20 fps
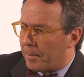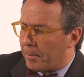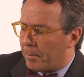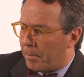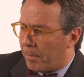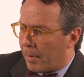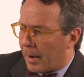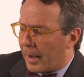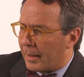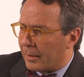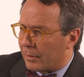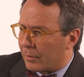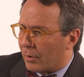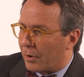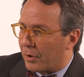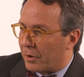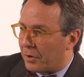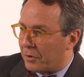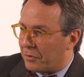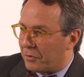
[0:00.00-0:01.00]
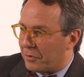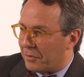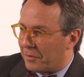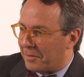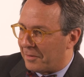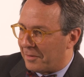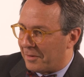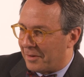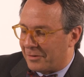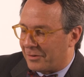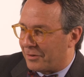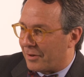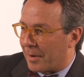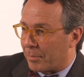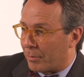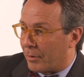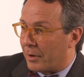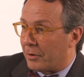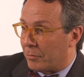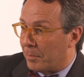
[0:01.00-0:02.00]
by and large, this
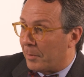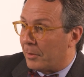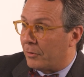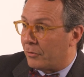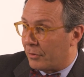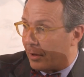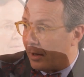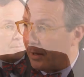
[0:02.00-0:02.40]
separates Midstate